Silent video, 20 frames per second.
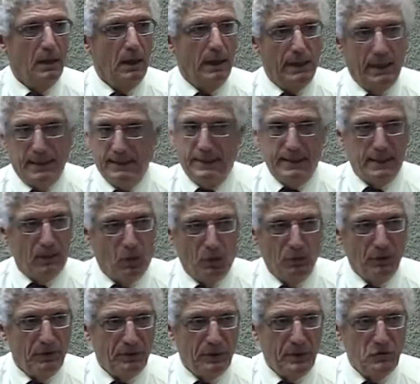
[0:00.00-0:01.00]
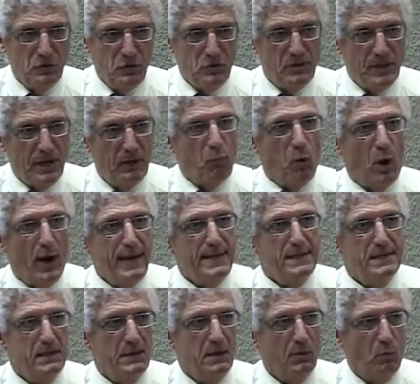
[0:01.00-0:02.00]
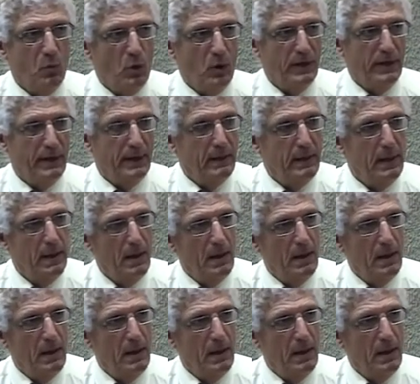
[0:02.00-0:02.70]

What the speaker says: And I did all the things you said. Why isn't it working?